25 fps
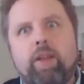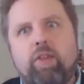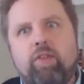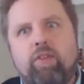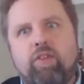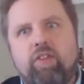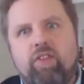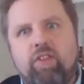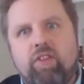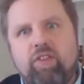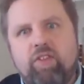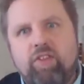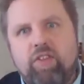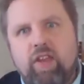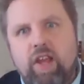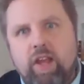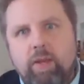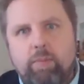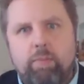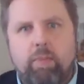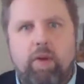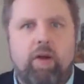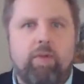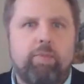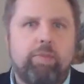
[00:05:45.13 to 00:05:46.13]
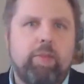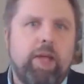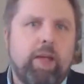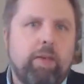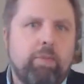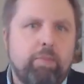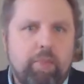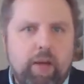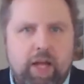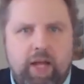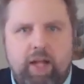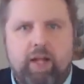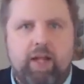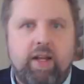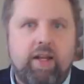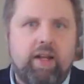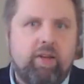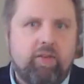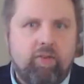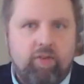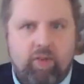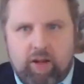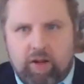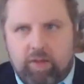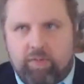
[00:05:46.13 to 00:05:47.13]
the stigma of being bigoted
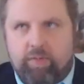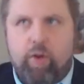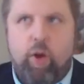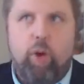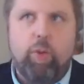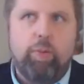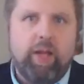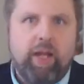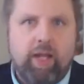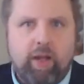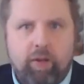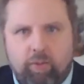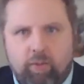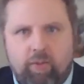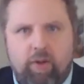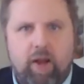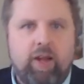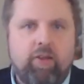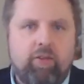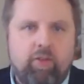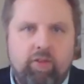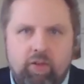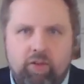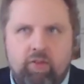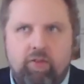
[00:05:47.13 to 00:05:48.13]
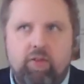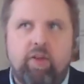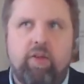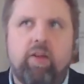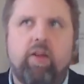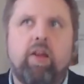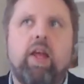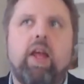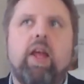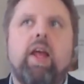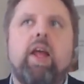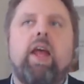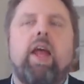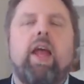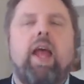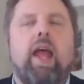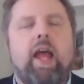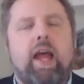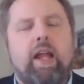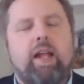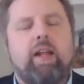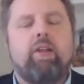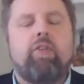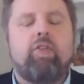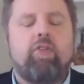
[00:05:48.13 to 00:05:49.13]
and xenophobic and racist and
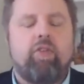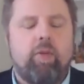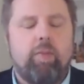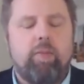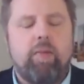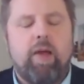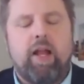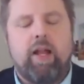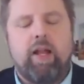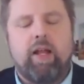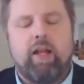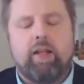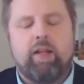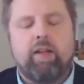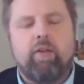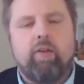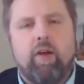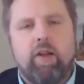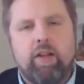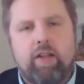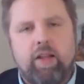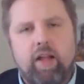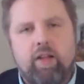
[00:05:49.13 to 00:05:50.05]
anti-Semitic, right?